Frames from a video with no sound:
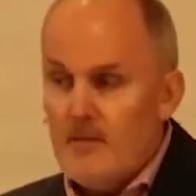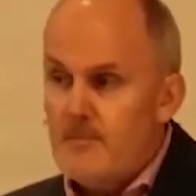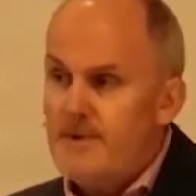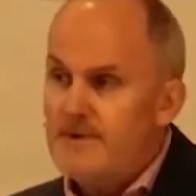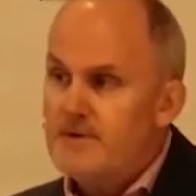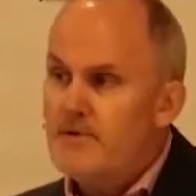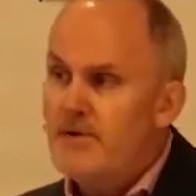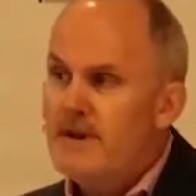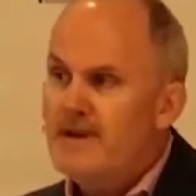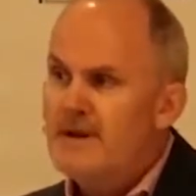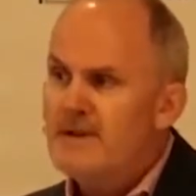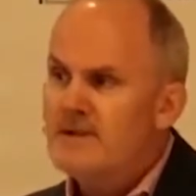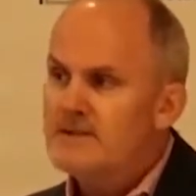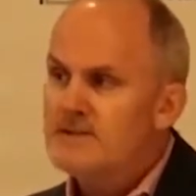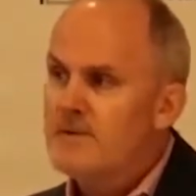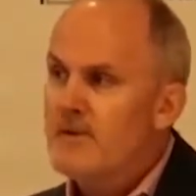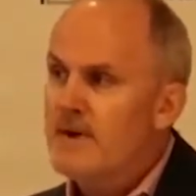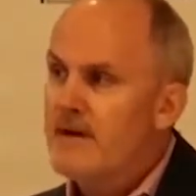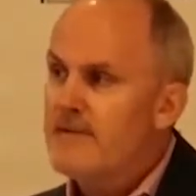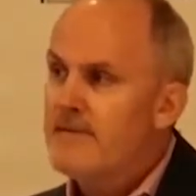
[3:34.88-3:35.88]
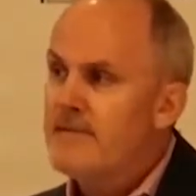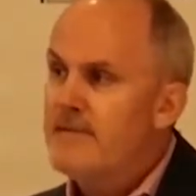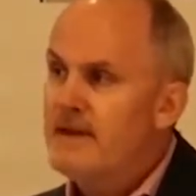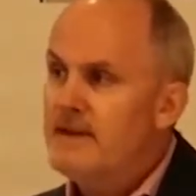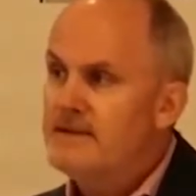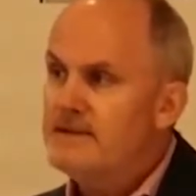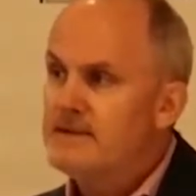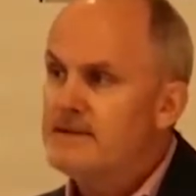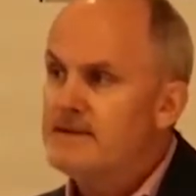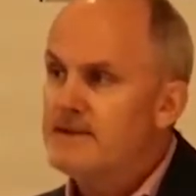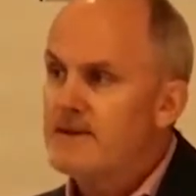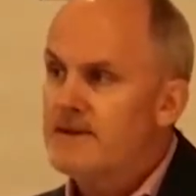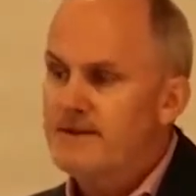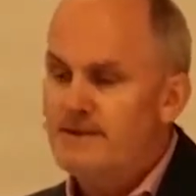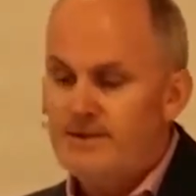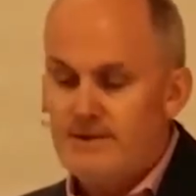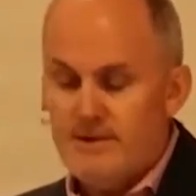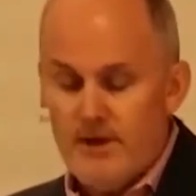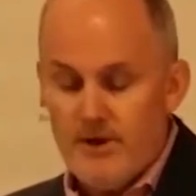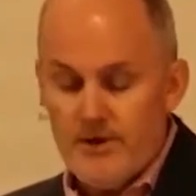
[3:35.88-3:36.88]
But critical to our thesis
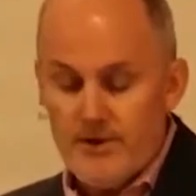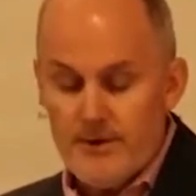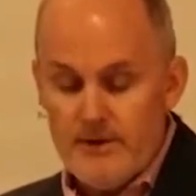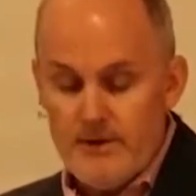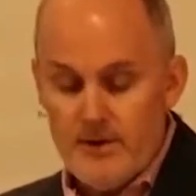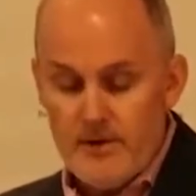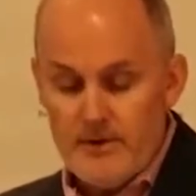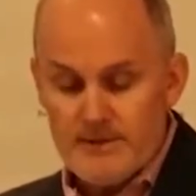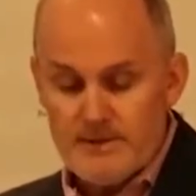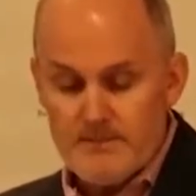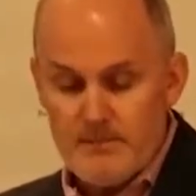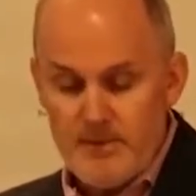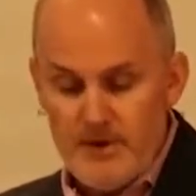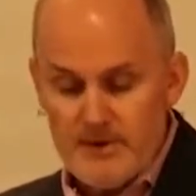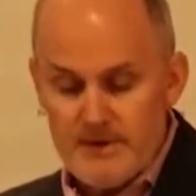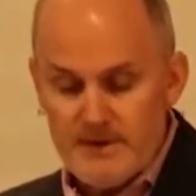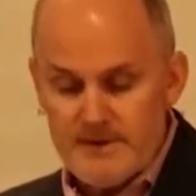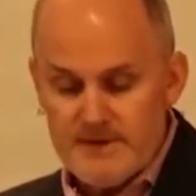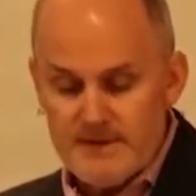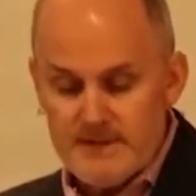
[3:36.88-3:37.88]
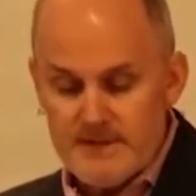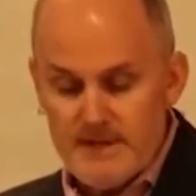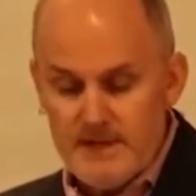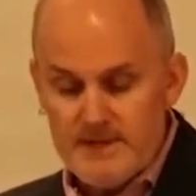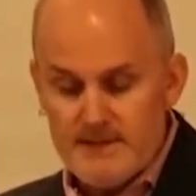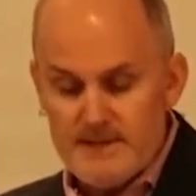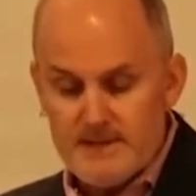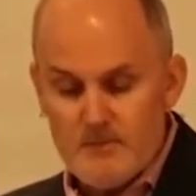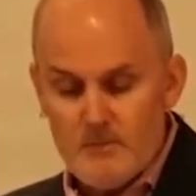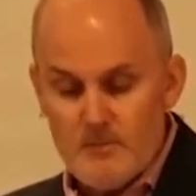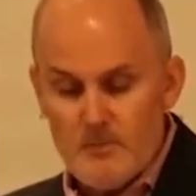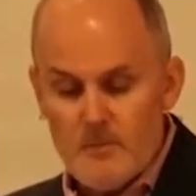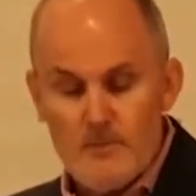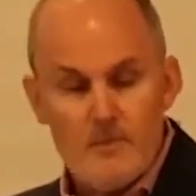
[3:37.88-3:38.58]
on Austbrokers is that